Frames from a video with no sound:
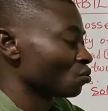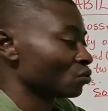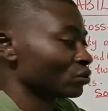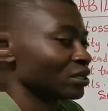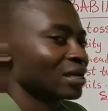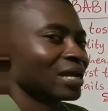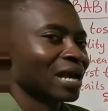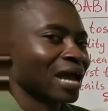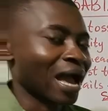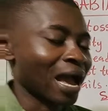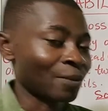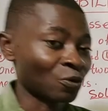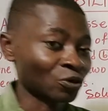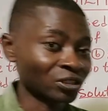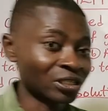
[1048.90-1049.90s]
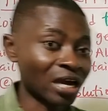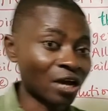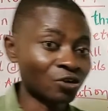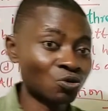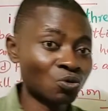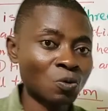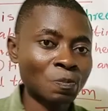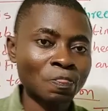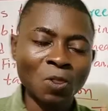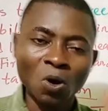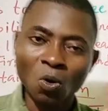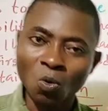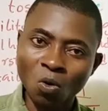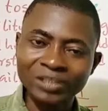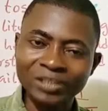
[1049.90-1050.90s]
own. I must tell you,
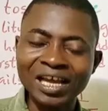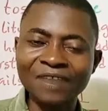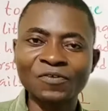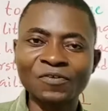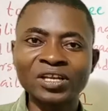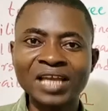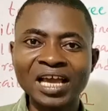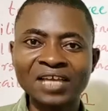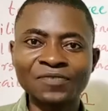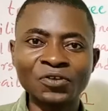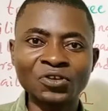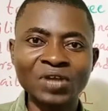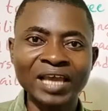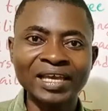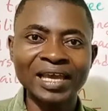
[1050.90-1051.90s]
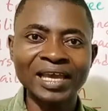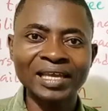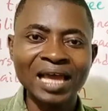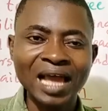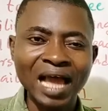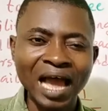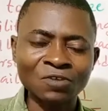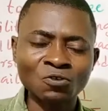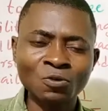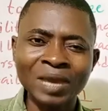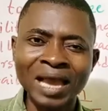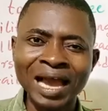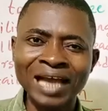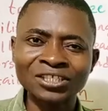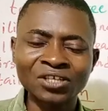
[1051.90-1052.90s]
watch out for the next video again, as we'll
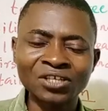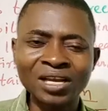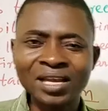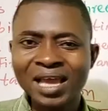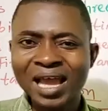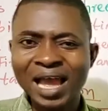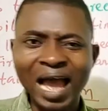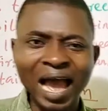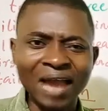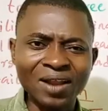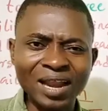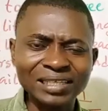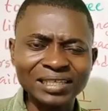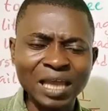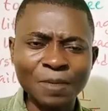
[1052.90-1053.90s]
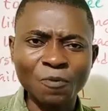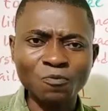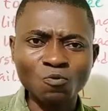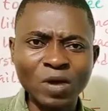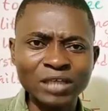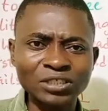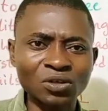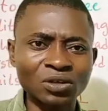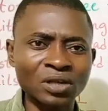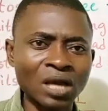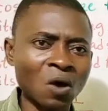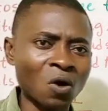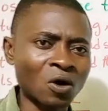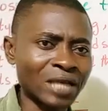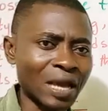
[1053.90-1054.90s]
be answering another type of question
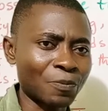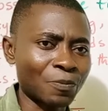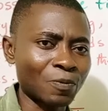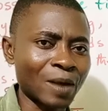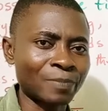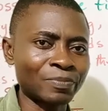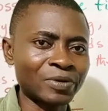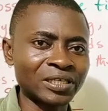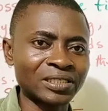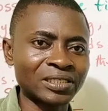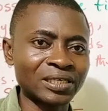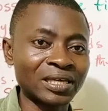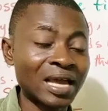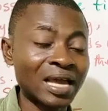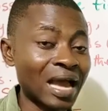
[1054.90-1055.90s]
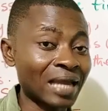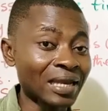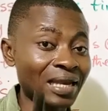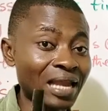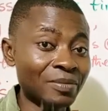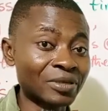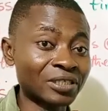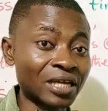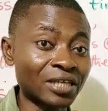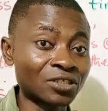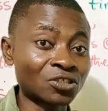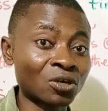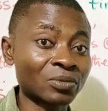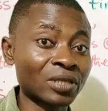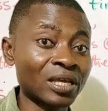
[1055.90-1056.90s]
now under probability. And then let me tell you
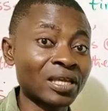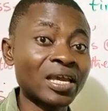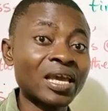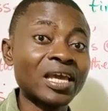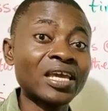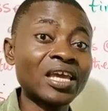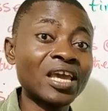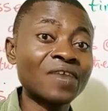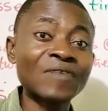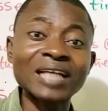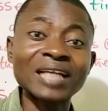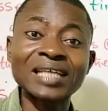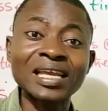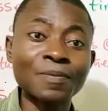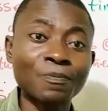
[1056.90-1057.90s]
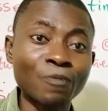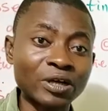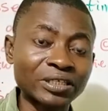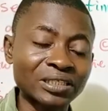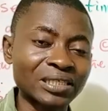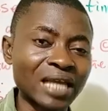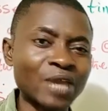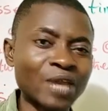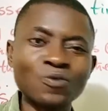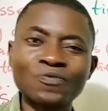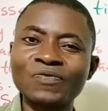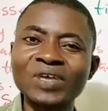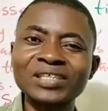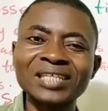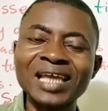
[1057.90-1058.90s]
something. If at any point in time you
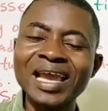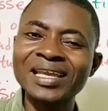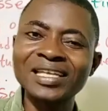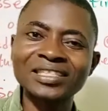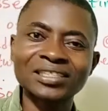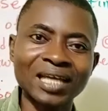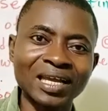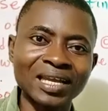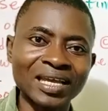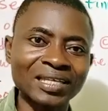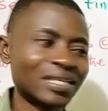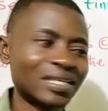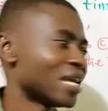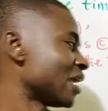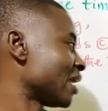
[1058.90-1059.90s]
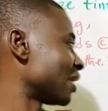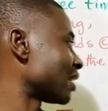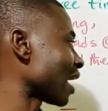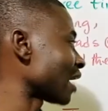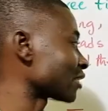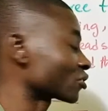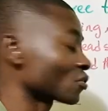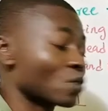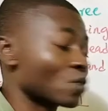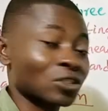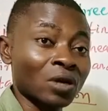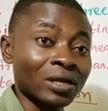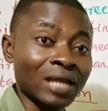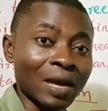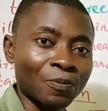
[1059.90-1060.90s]
face any challenge in answering
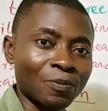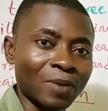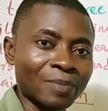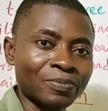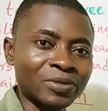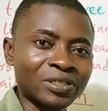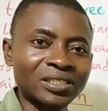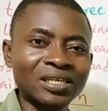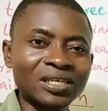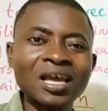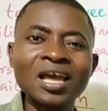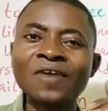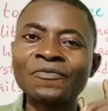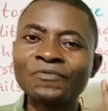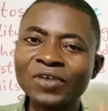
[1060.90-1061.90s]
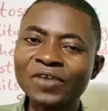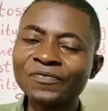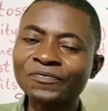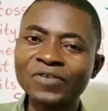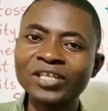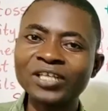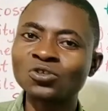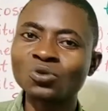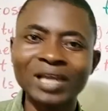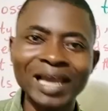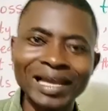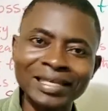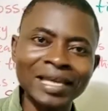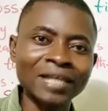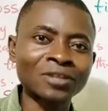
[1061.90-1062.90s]
question under probability, feel free to
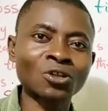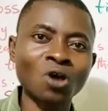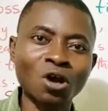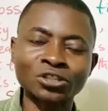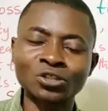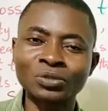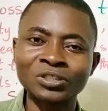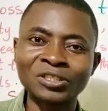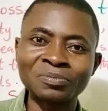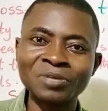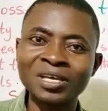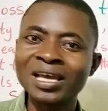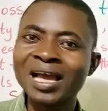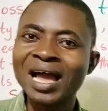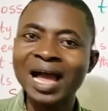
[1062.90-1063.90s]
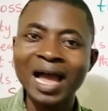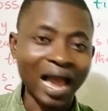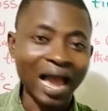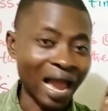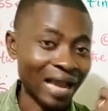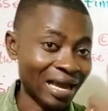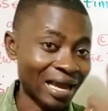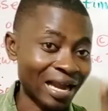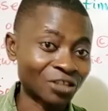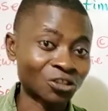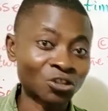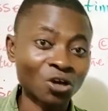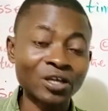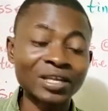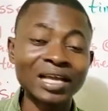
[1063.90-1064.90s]
get in touch with me. I can
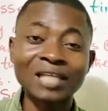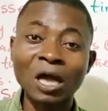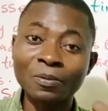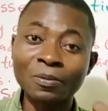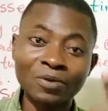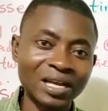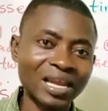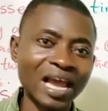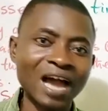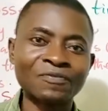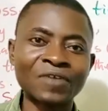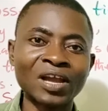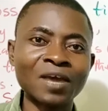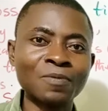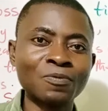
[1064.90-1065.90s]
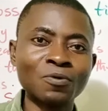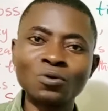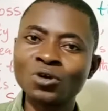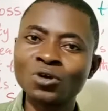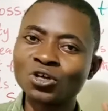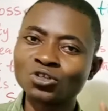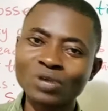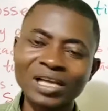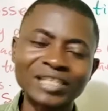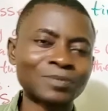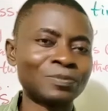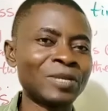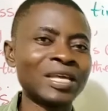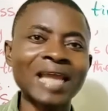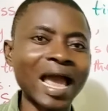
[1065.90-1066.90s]
assure you that I'll be readily available to
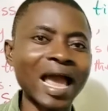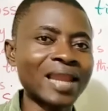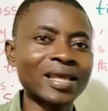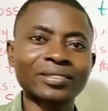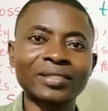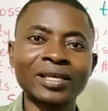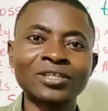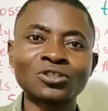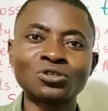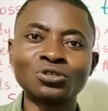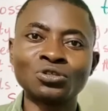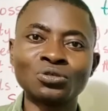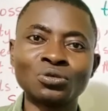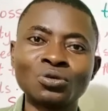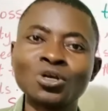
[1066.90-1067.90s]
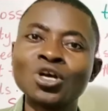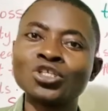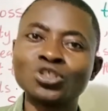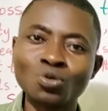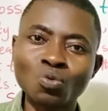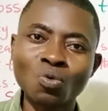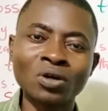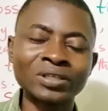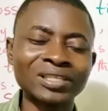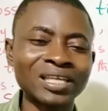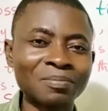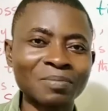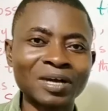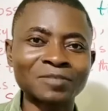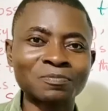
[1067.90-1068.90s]
explain anything to you want
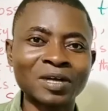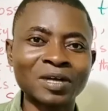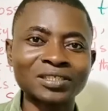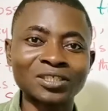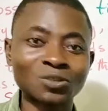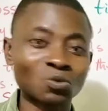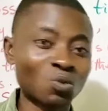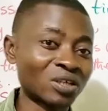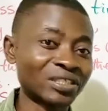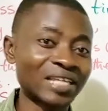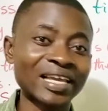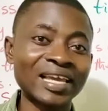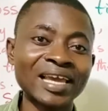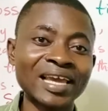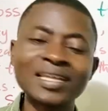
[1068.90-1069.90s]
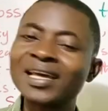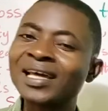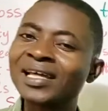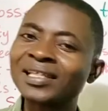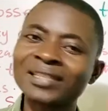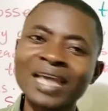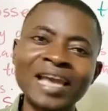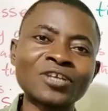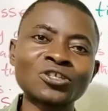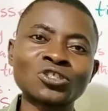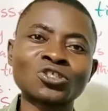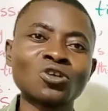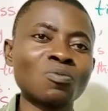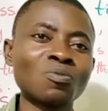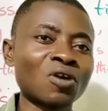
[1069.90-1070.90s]
in mathematics. Once again, thank you
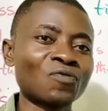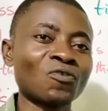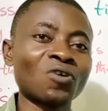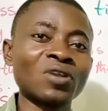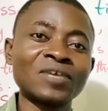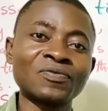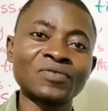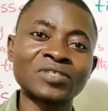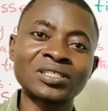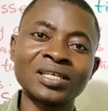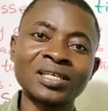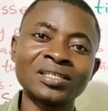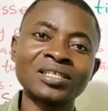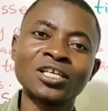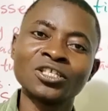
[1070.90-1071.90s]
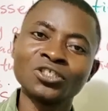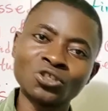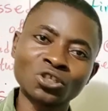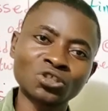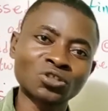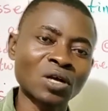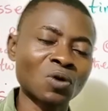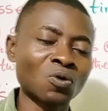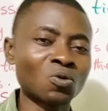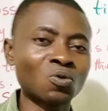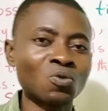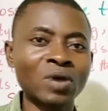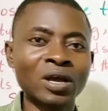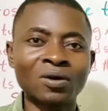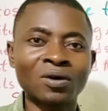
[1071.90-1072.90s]
so much for listening. Joshua
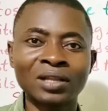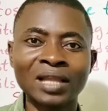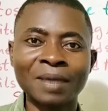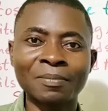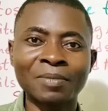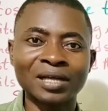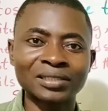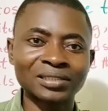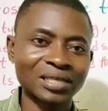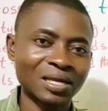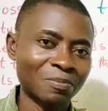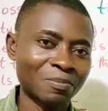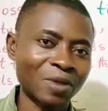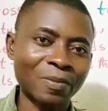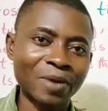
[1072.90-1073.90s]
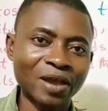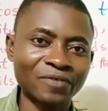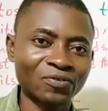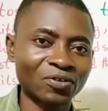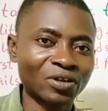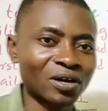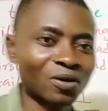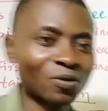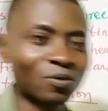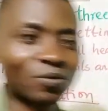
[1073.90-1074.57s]
Okwuwe Online Math. Bye-bye for now.